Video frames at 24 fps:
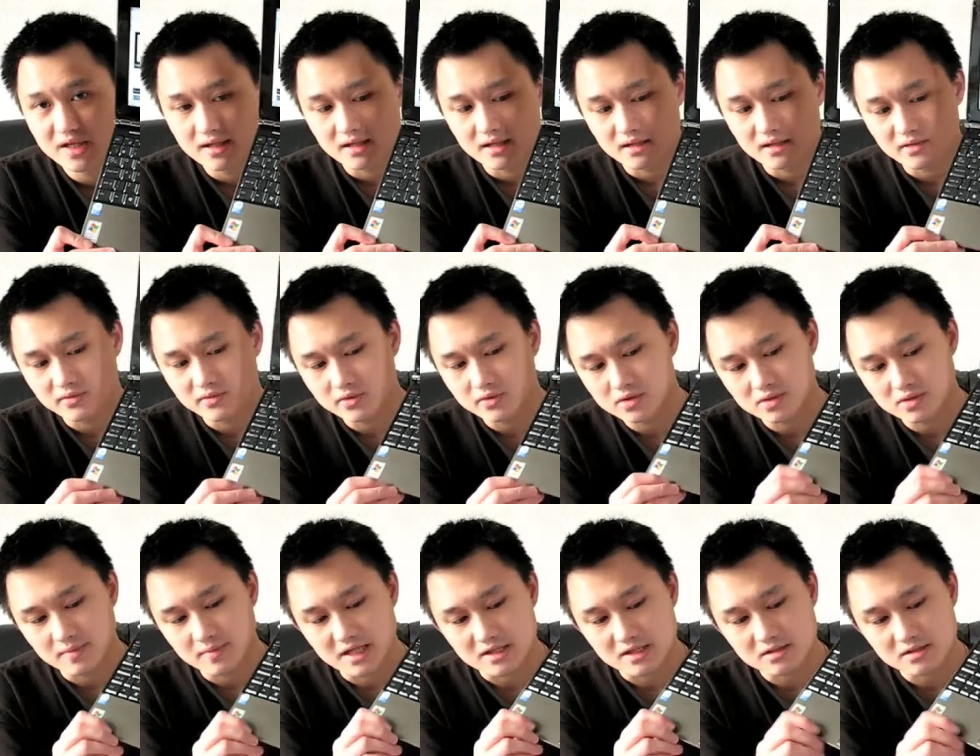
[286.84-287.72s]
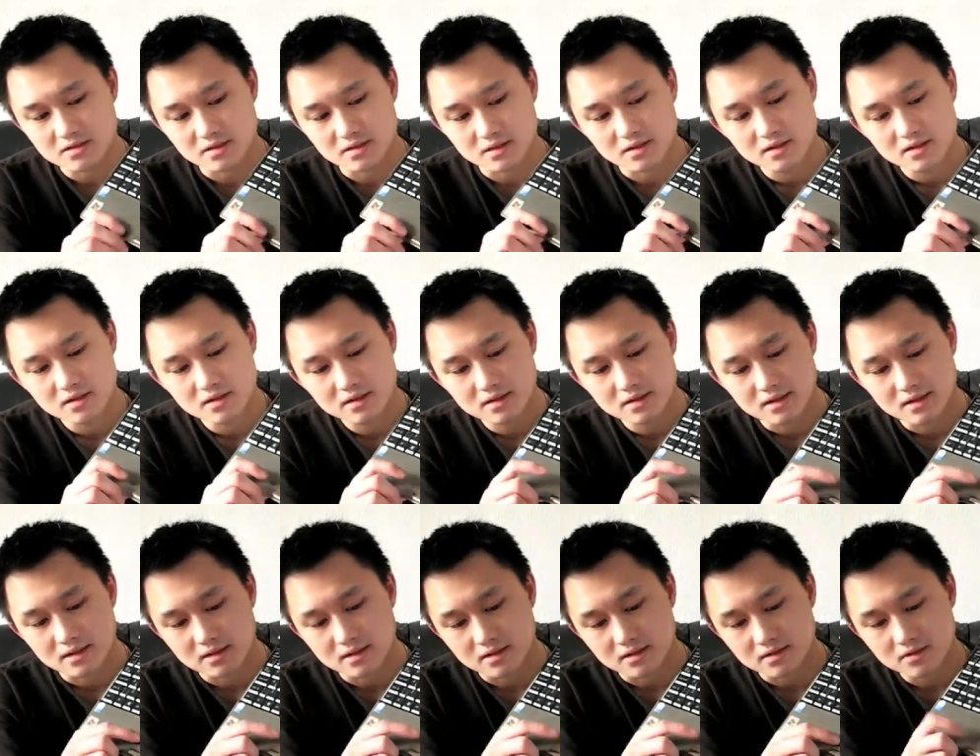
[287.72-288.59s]
And they've also managed to
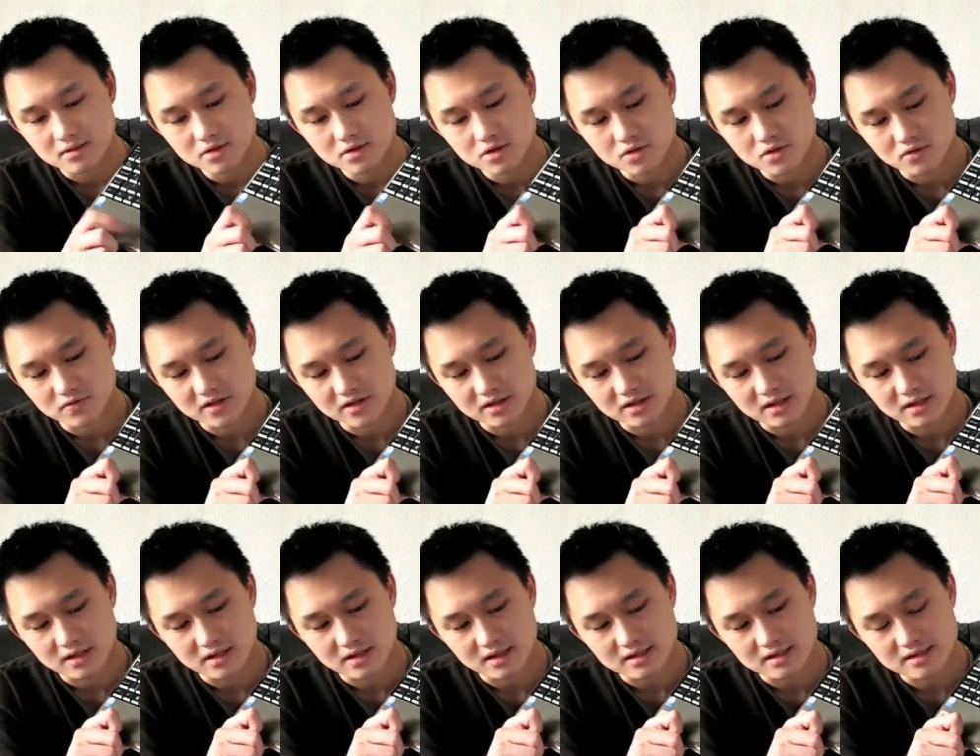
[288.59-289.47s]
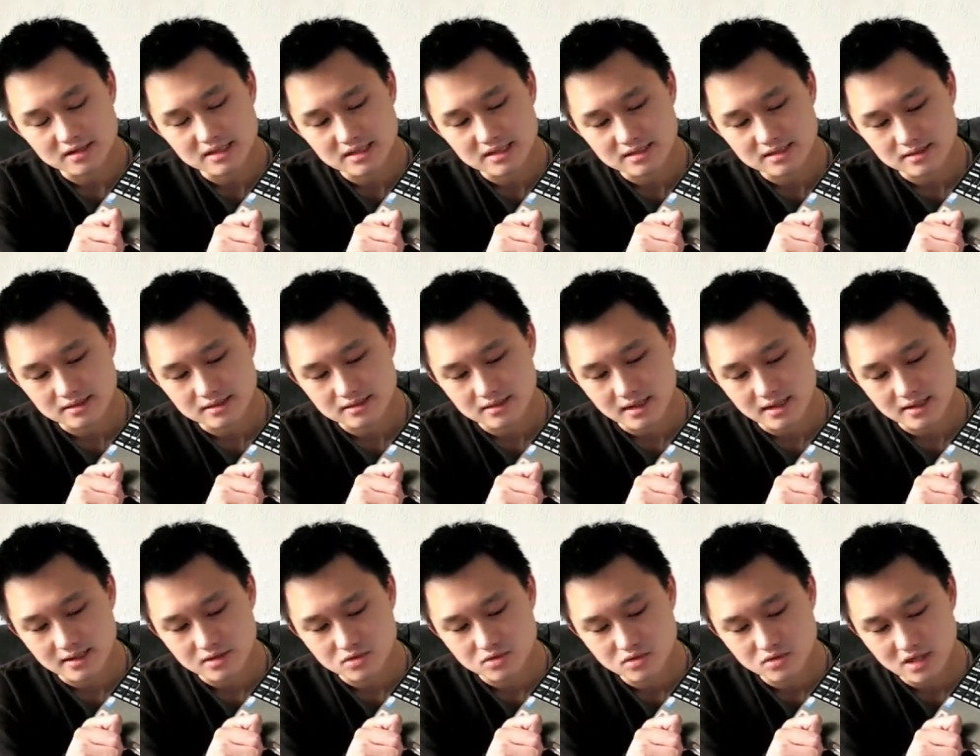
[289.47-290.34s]
kind of shove in a decent
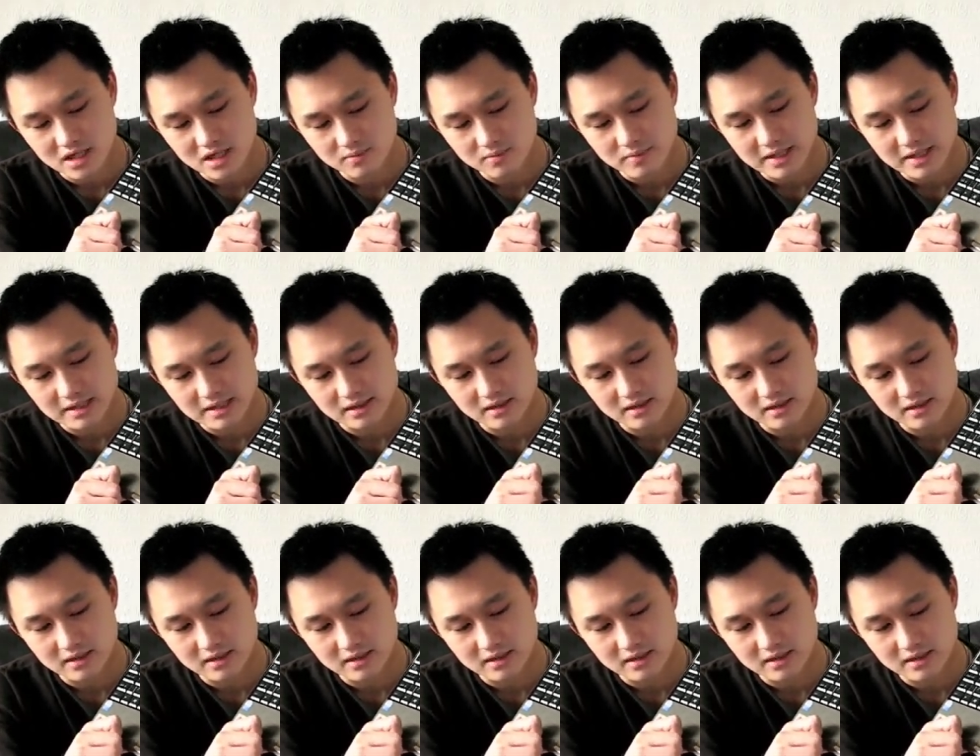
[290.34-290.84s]
sized trackpad.